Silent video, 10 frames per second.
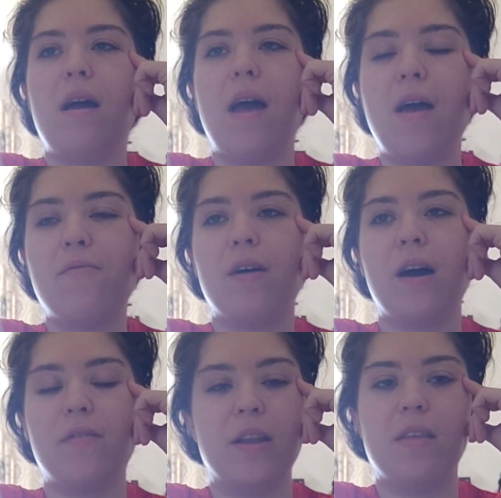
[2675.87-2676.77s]
ever
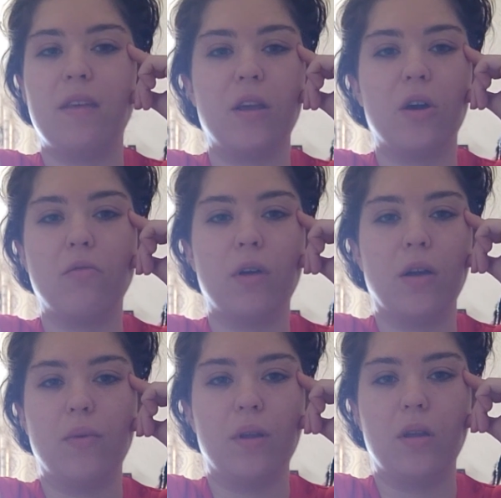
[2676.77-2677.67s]
have anything go
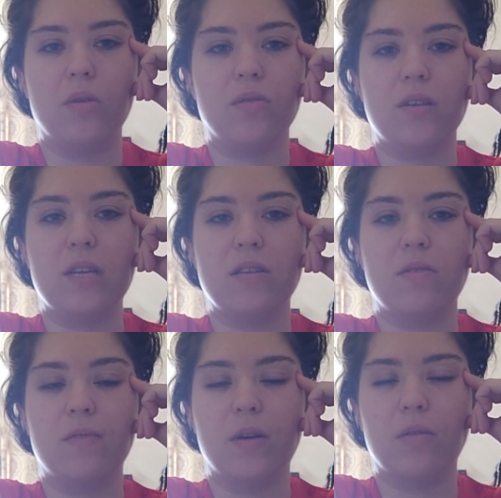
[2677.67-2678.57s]
right when I use
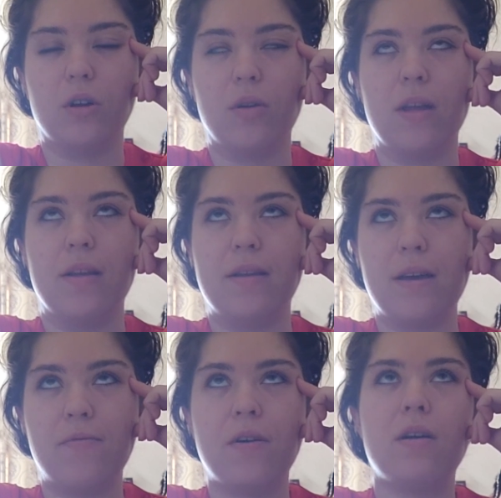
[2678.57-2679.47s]
adhesive Velcro. It
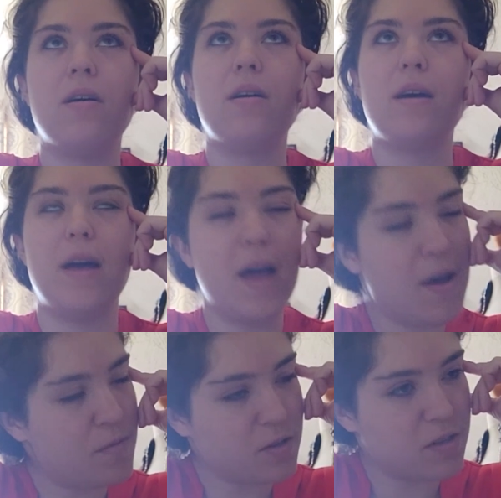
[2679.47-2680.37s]
never
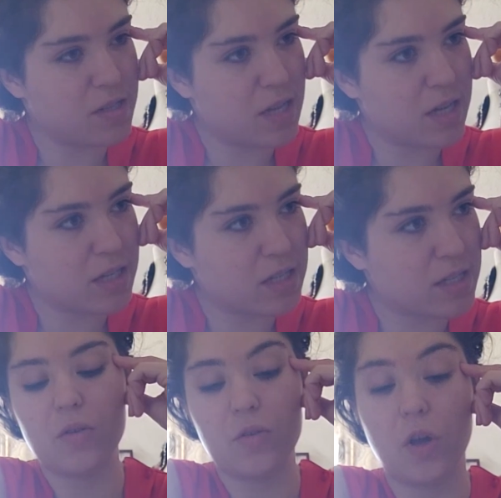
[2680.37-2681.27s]
ever sticks.
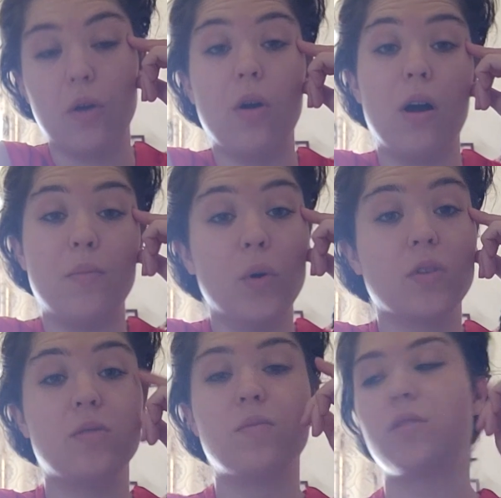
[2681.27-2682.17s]
So I bought
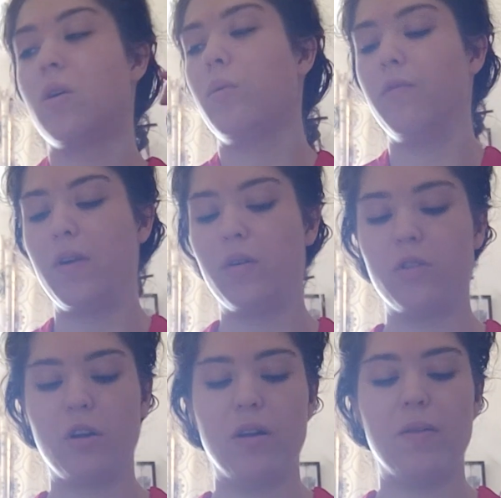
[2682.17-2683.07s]
some sew on
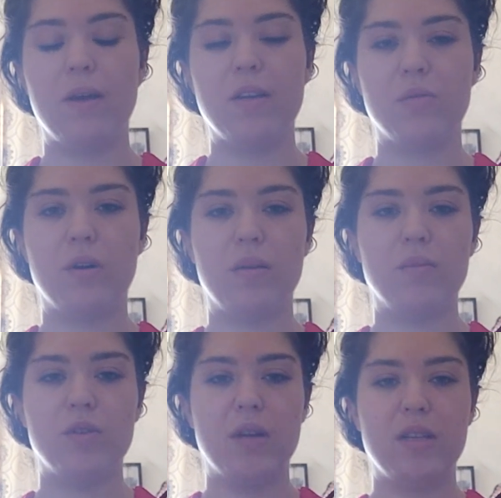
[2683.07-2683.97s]
Velcro, and that is what I'm
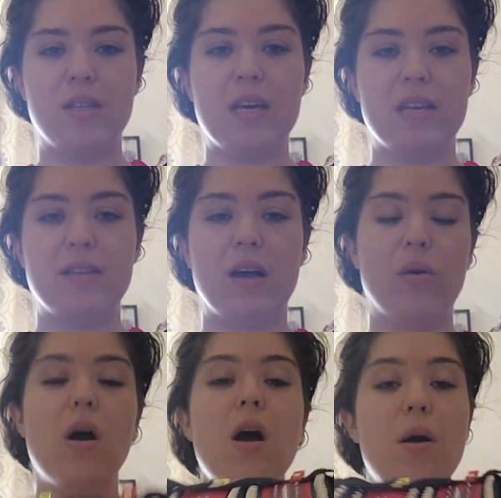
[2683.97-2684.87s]
doing to this. Now
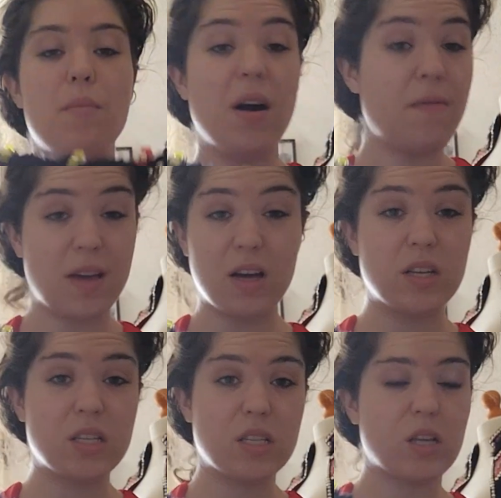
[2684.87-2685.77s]
my
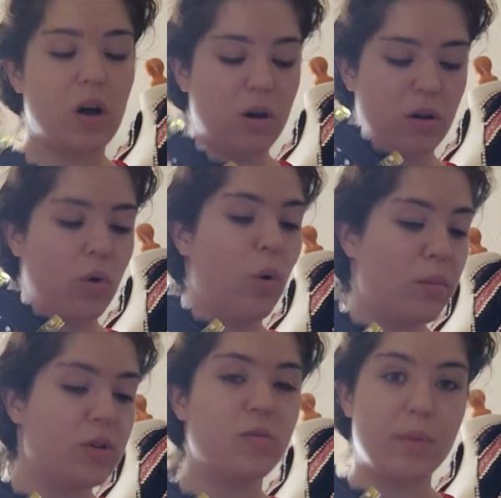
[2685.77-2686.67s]
fingers are
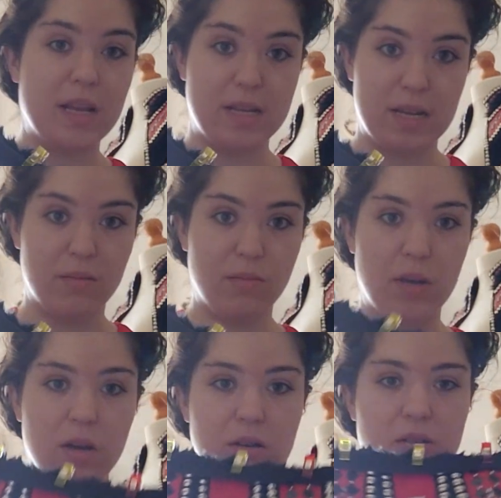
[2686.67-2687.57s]
almost bleeding
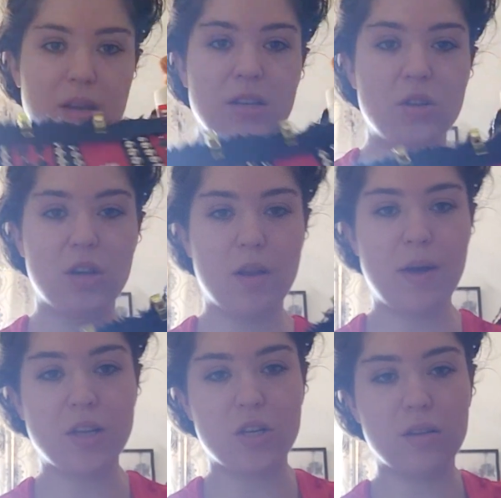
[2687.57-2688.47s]
because, as you can
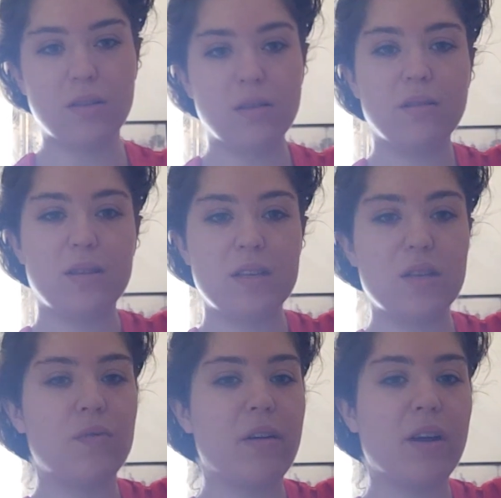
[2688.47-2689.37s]
imagine, this
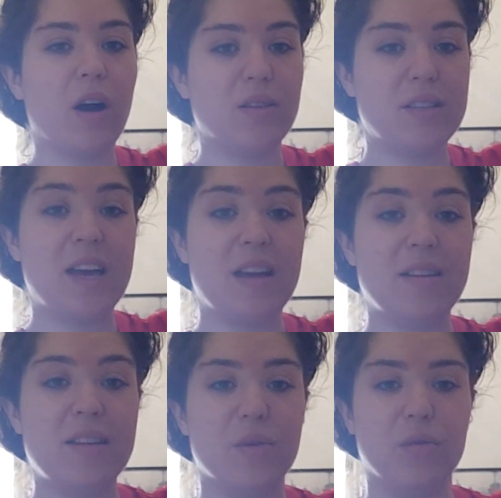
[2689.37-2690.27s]
is very hard to get a
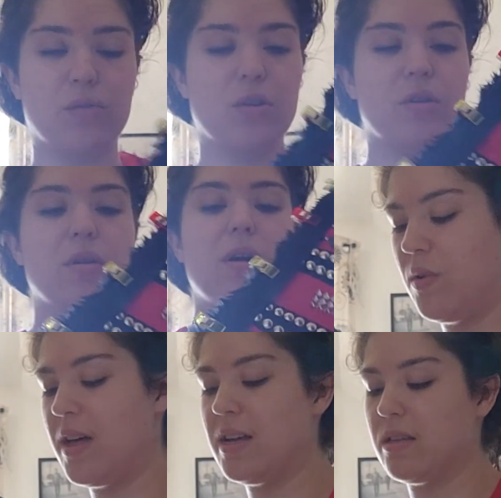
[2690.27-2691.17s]
needle through, but
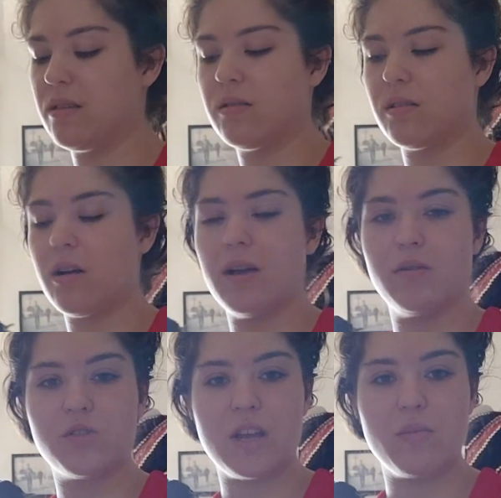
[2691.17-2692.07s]
that is the kind of
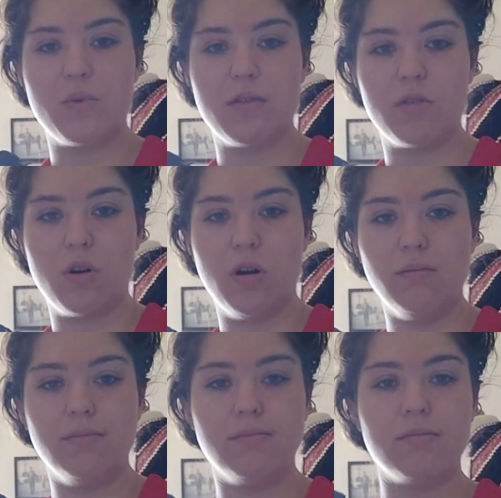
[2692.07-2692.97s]
shape we've got,
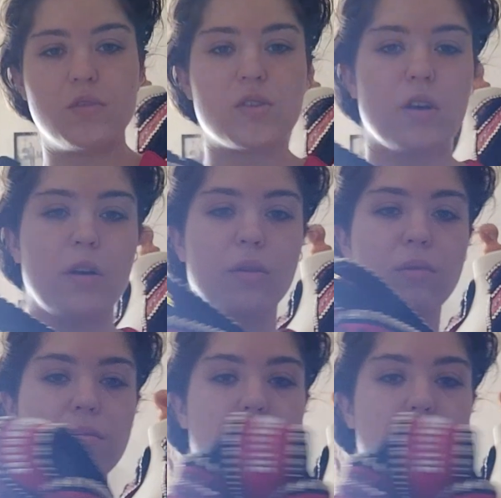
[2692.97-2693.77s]
so